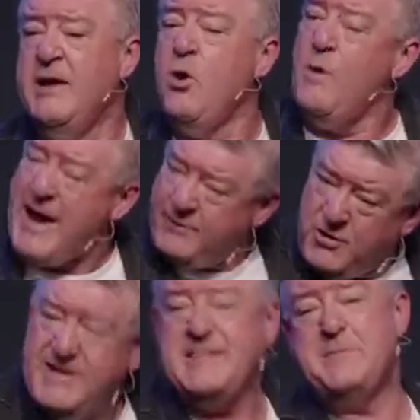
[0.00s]
You know, when I'm
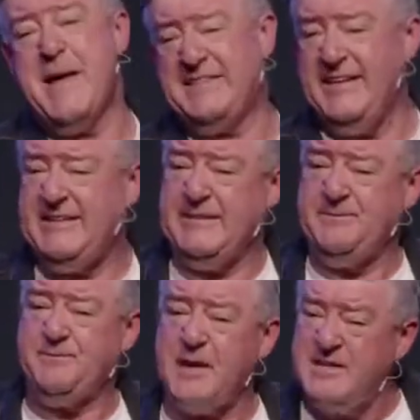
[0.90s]
doing this message,
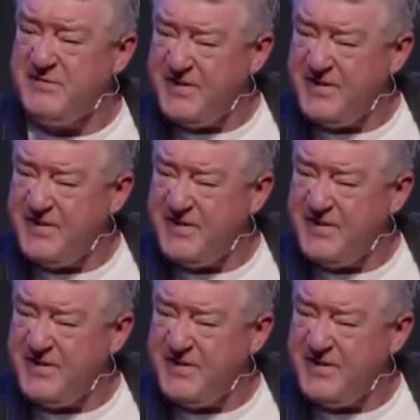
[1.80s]
I said,